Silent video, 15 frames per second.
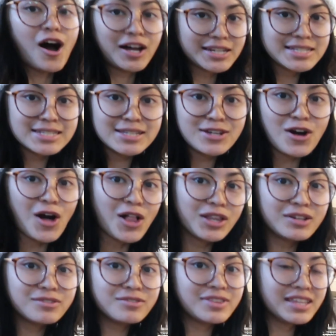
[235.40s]
Honestly,
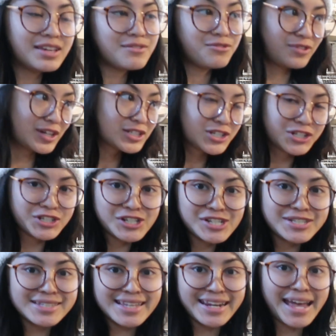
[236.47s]
all of the
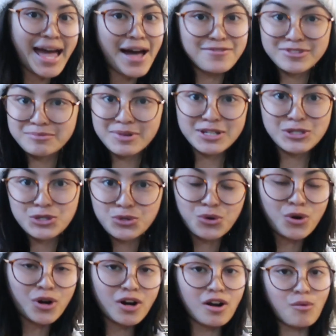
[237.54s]
fixtures that I have in my
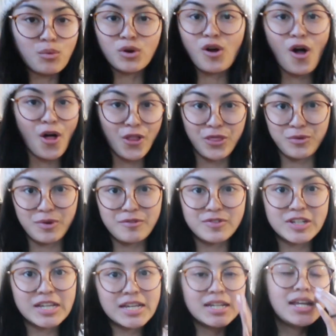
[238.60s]
store were all
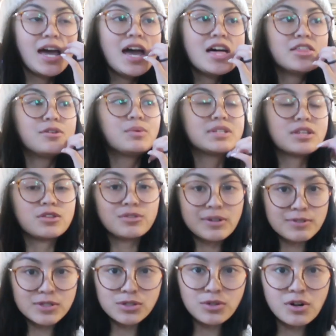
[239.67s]
thrifted. There was a
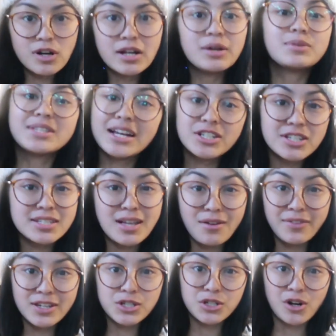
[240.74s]
thrift store, it was actually
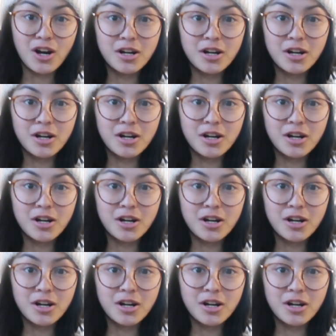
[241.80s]
Salvation